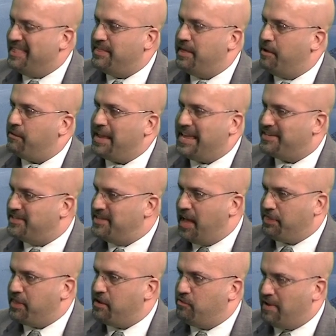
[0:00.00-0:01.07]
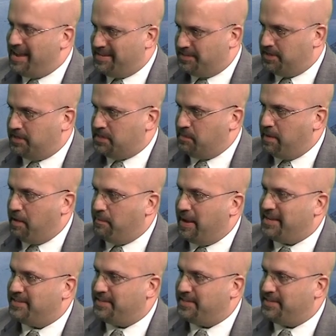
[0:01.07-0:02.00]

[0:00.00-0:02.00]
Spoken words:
There is nothing racist about my